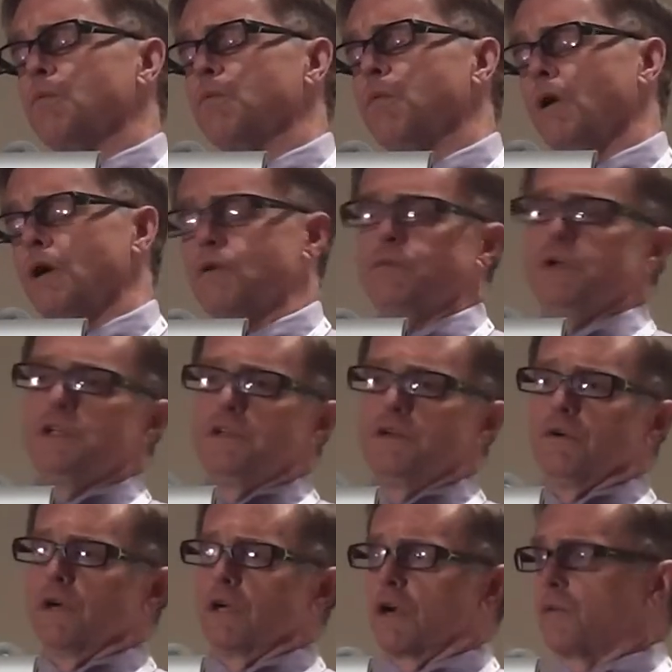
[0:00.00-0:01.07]
what are we
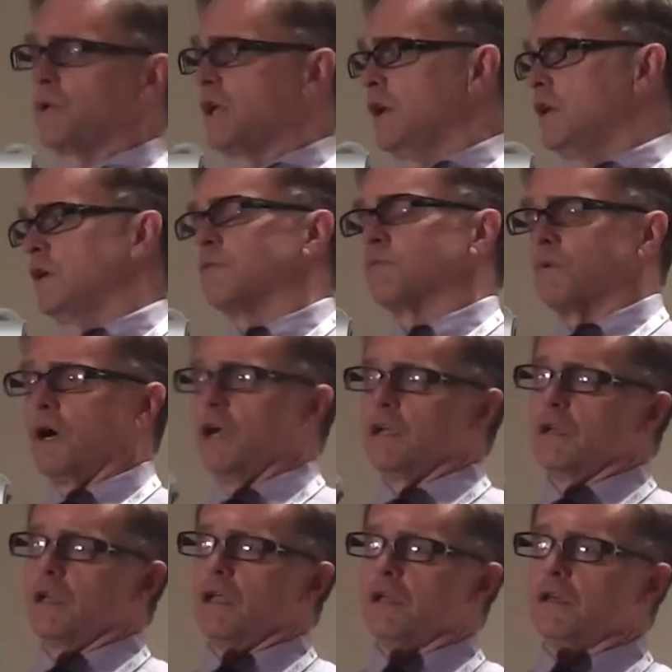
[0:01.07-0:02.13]
doing? Are we getting it
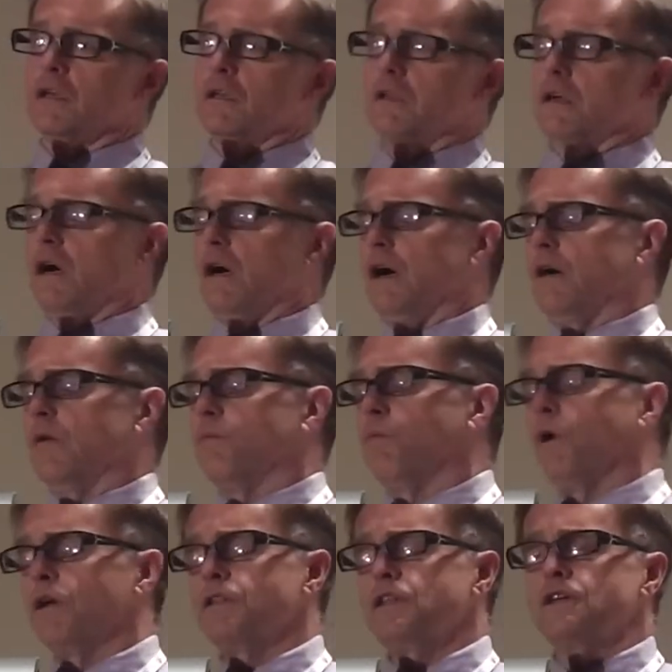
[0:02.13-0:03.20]
right? And
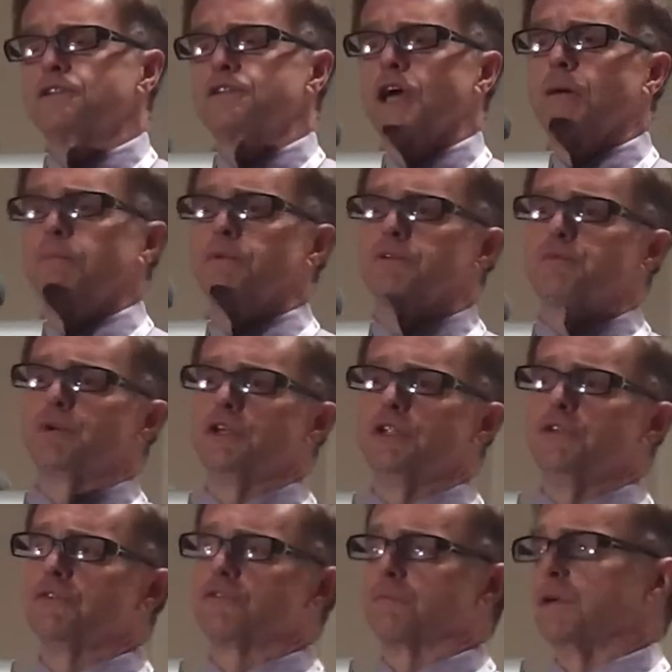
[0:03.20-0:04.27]
what are the examples we can
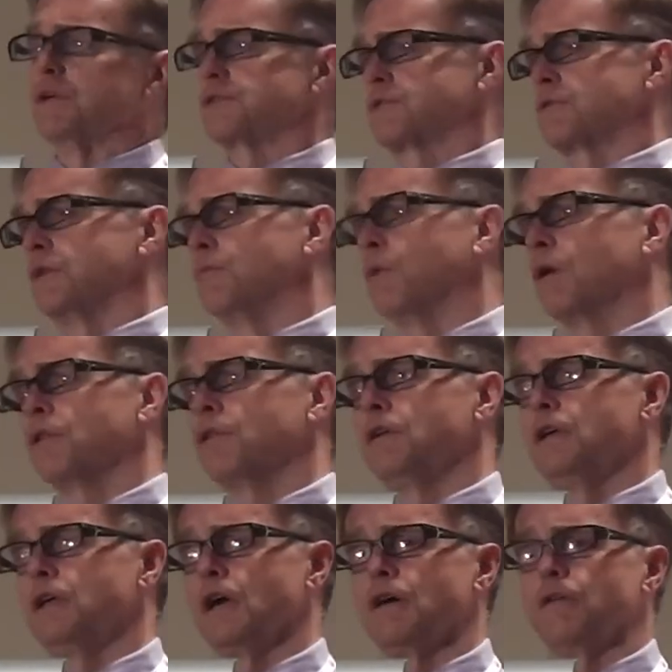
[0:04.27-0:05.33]
use from history? What are
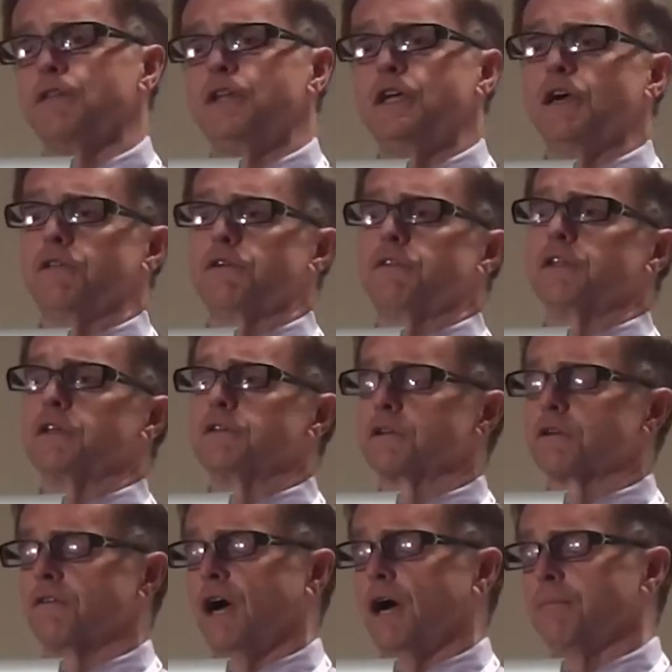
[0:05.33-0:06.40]
the other things
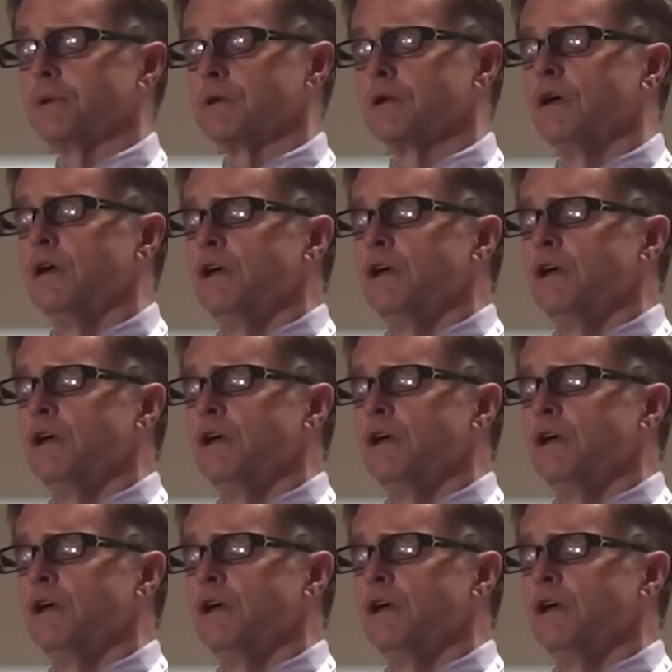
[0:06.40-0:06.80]
that have happened?